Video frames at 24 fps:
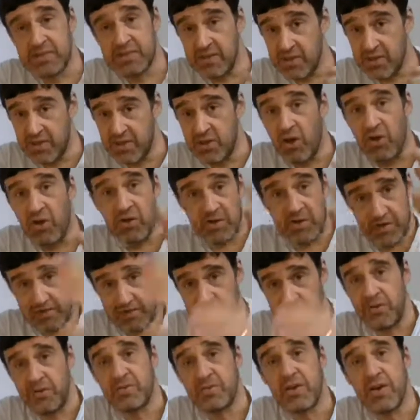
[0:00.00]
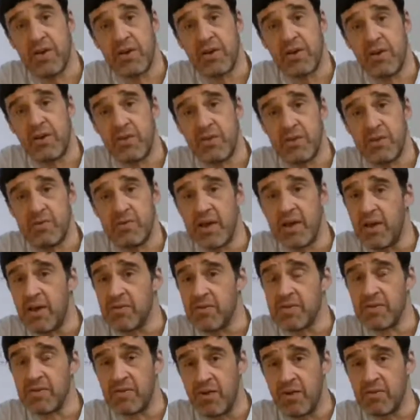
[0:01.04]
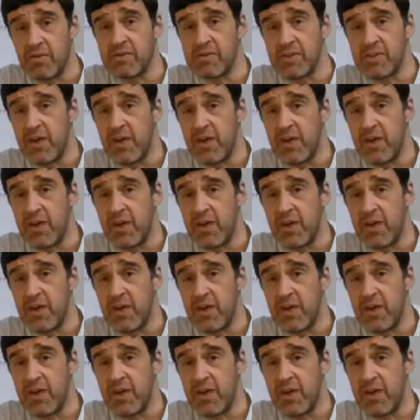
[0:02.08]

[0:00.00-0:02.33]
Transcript: And dogs, if you've got a dog, you know that dogs